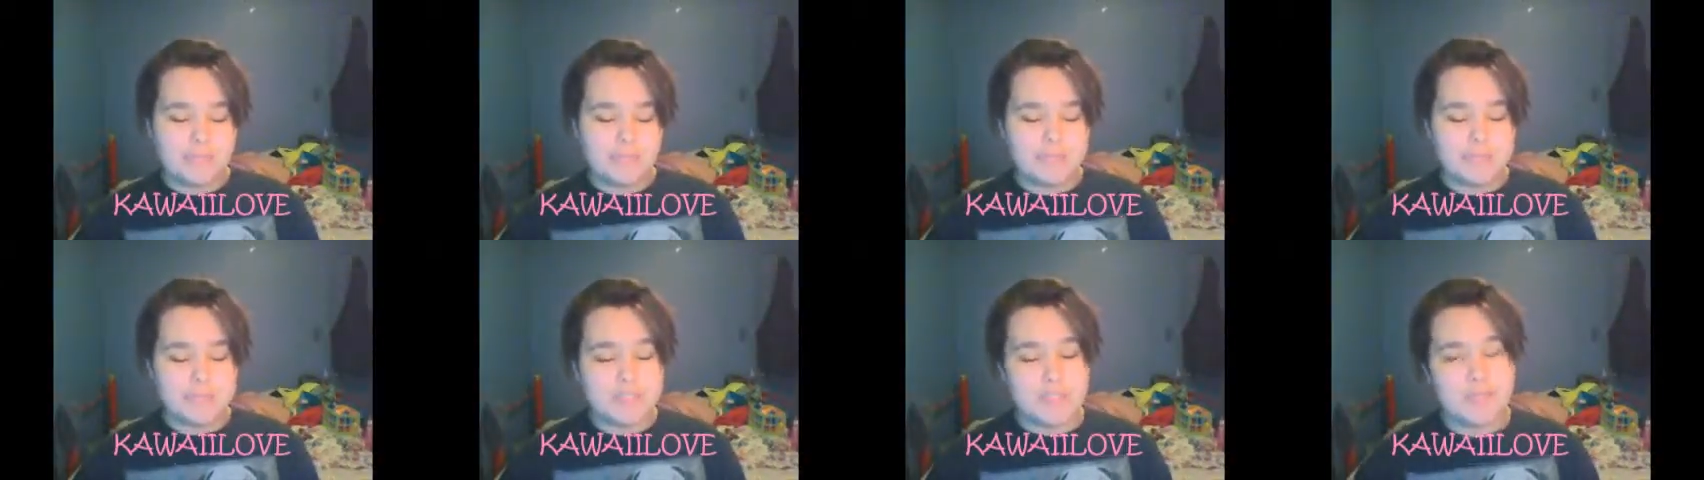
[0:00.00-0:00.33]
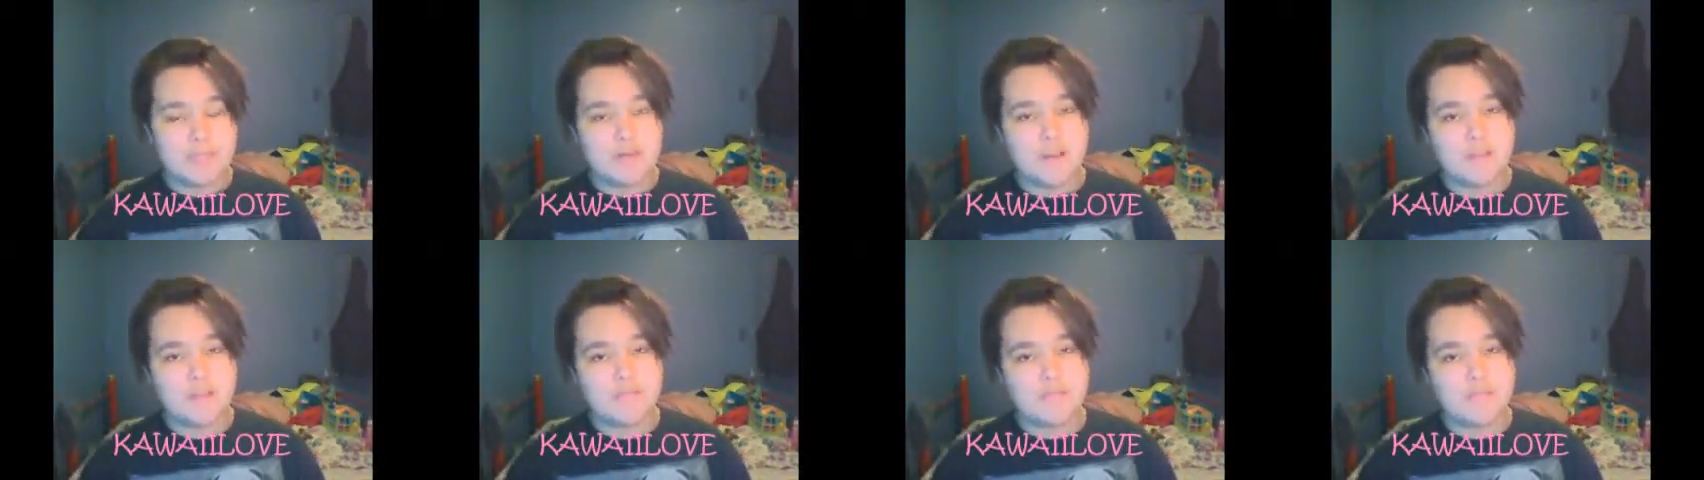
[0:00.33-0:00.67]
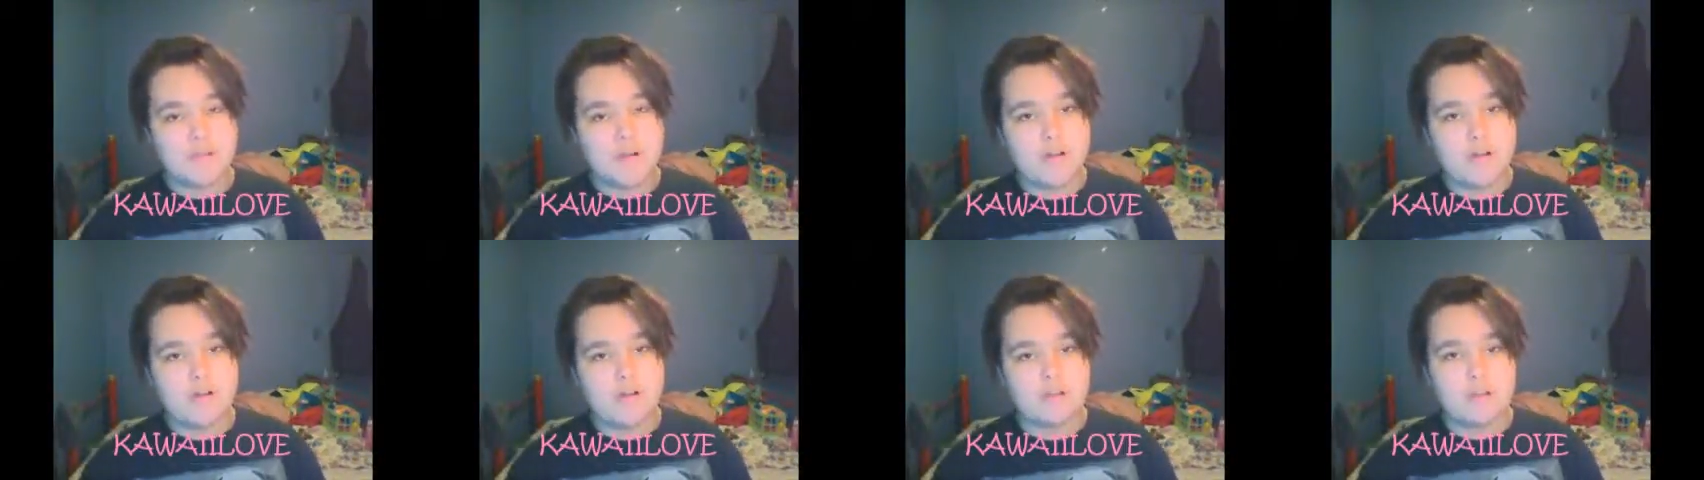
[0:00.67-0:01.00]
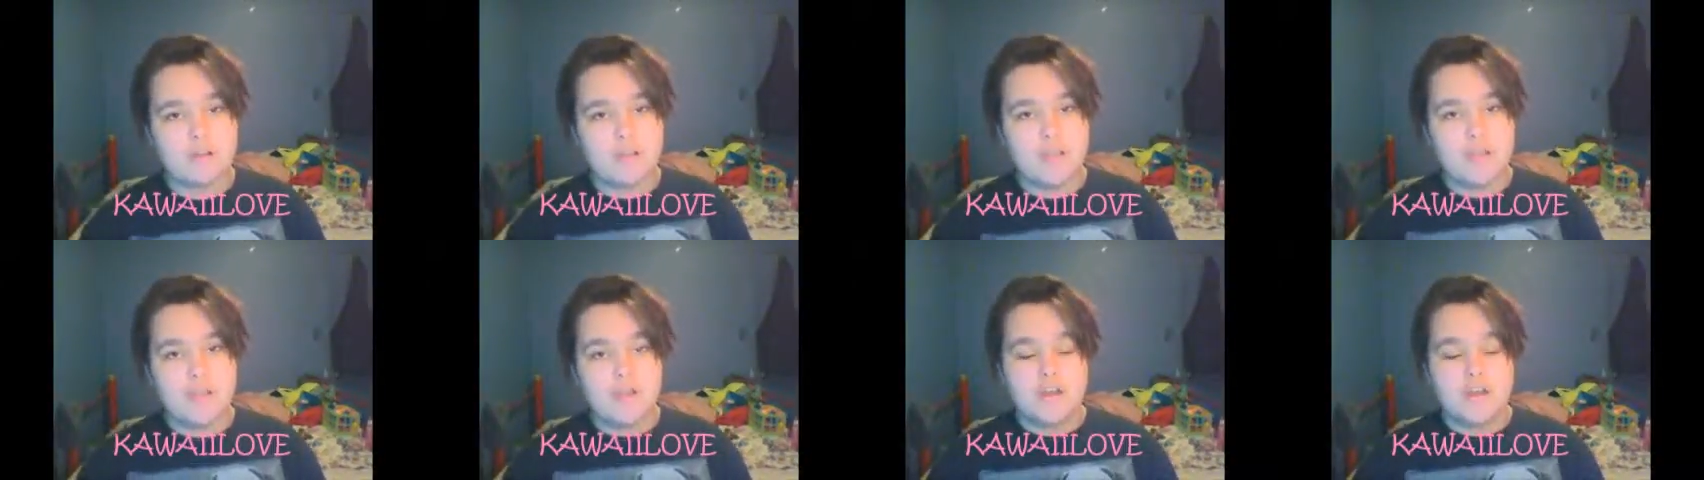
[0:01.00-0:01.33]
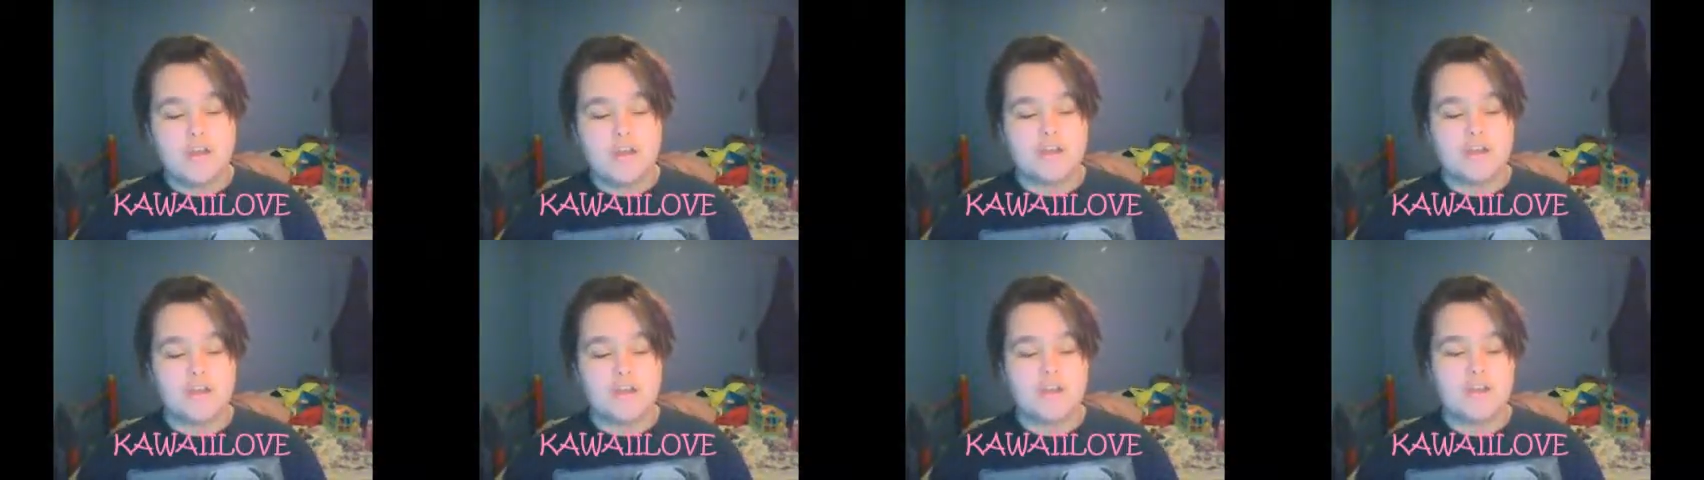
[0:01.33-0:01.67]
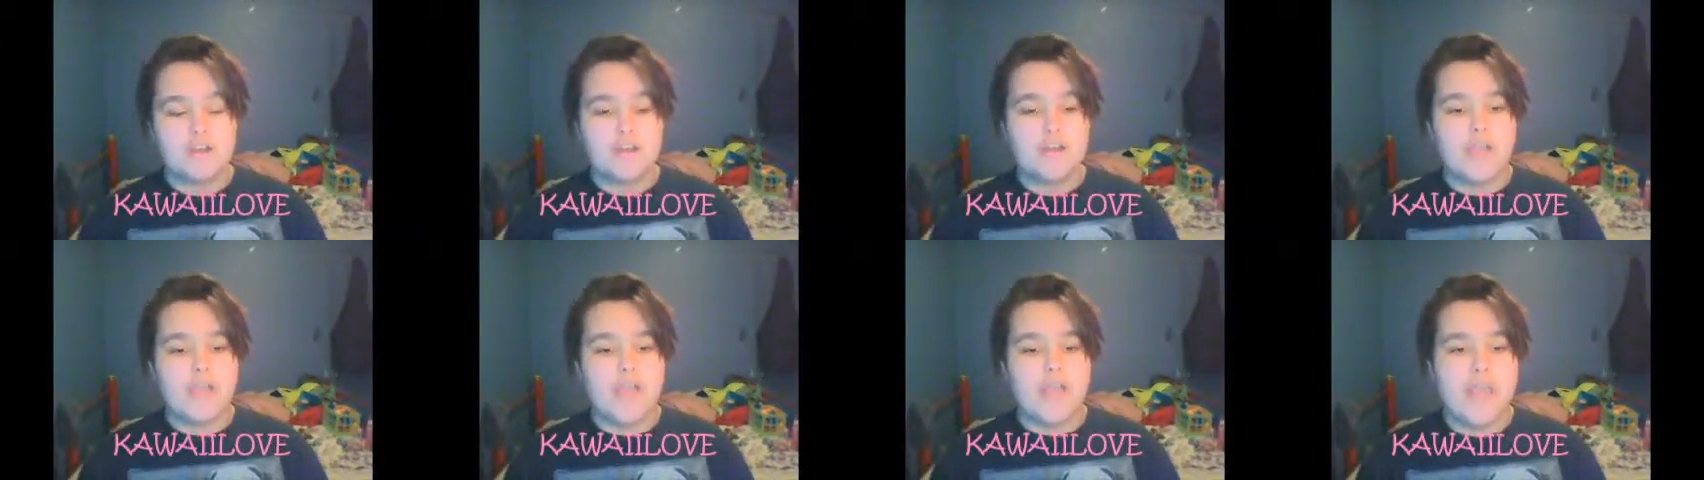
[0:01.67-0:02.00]
get 10% off your whole
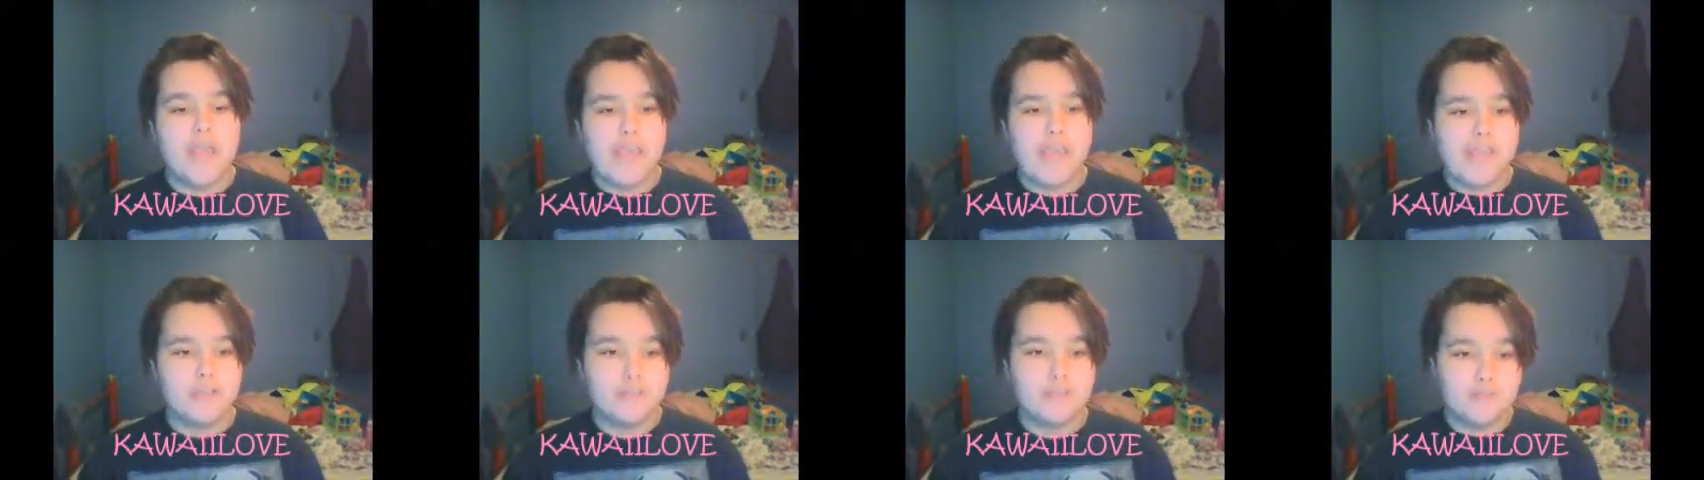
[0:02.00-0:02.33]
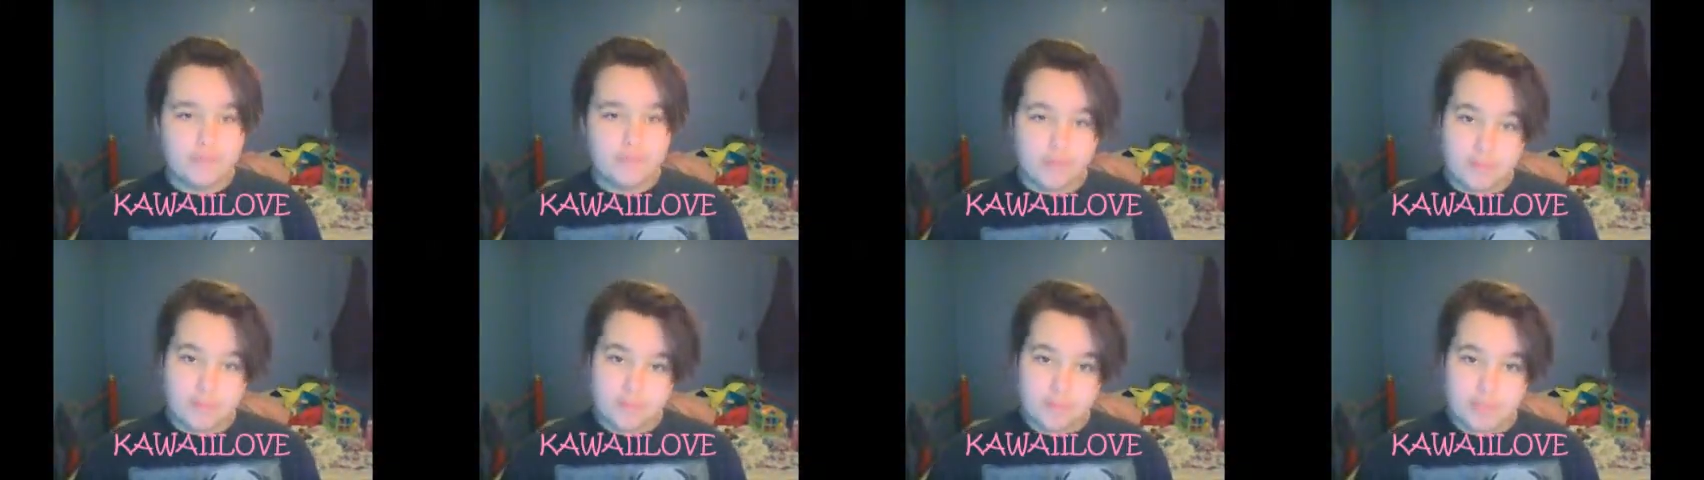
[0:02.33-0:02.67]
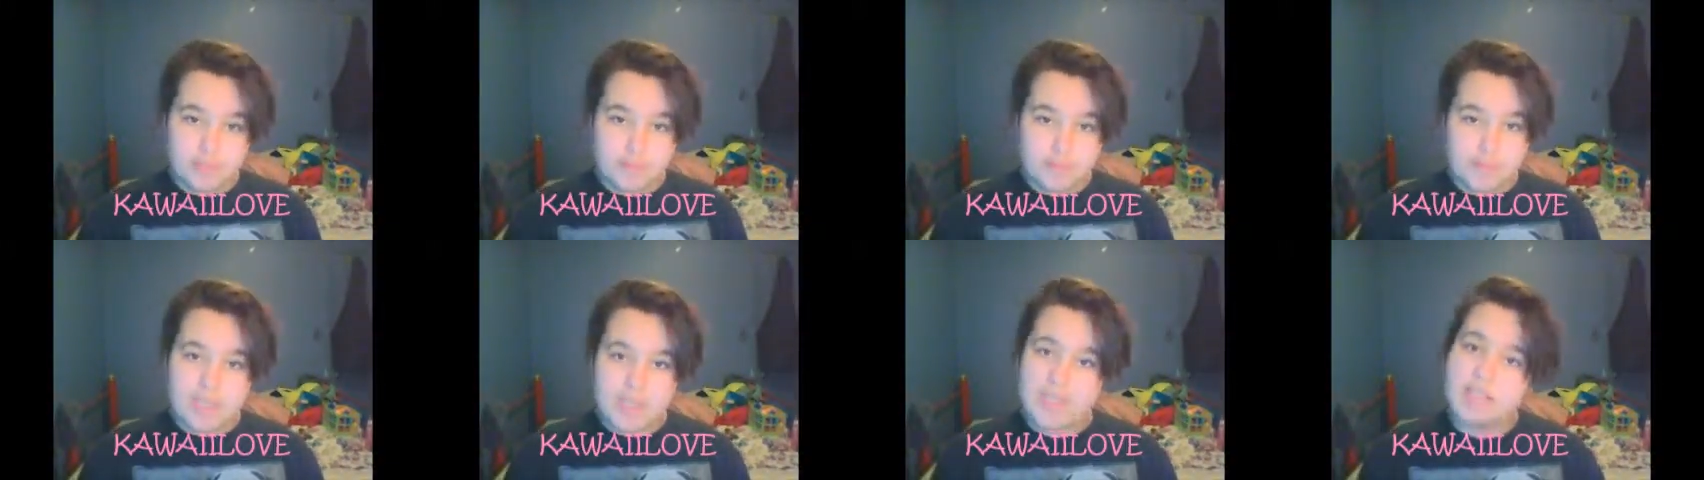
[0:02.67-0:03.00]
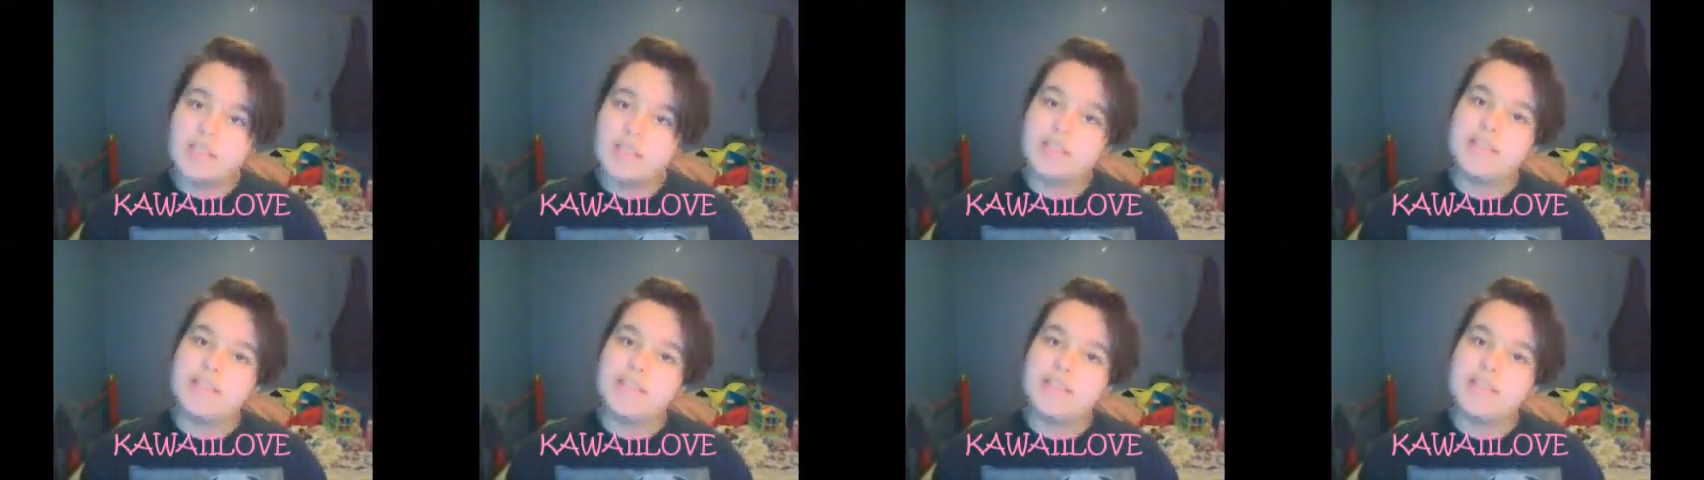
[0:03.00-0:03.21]
order and free shipping.